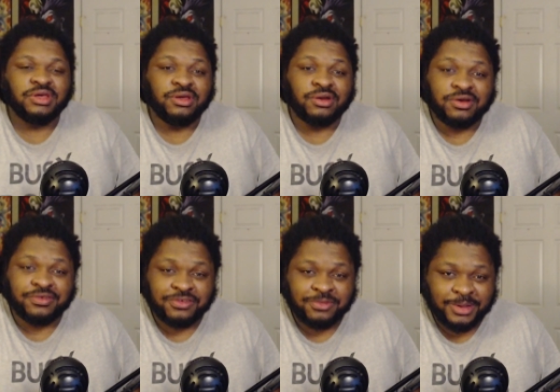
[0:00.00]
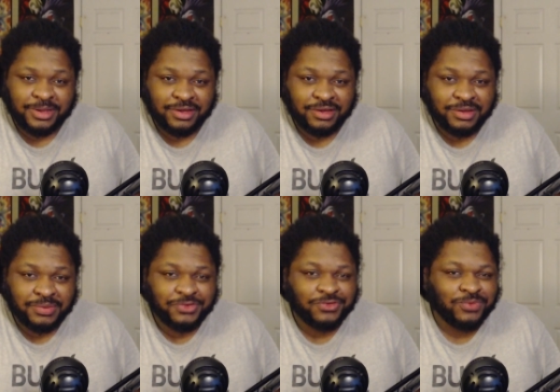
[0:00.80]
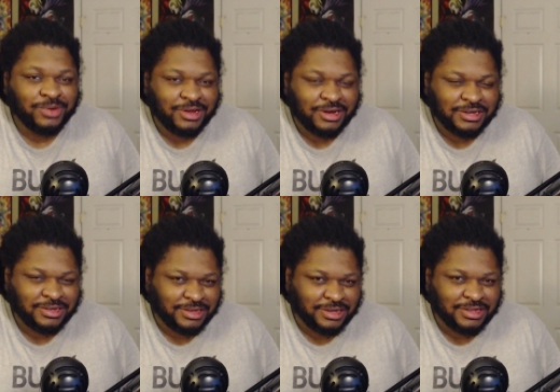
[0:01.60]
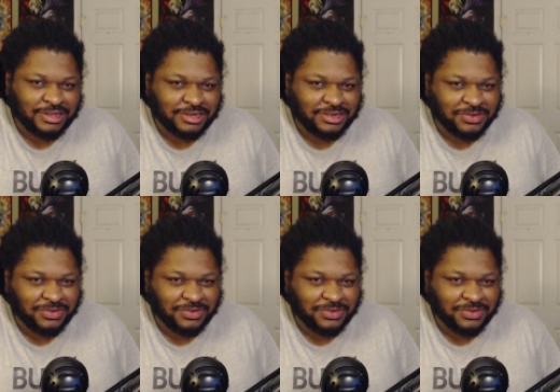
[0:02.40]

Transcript: honestly speaking, it was really nice seeing these two get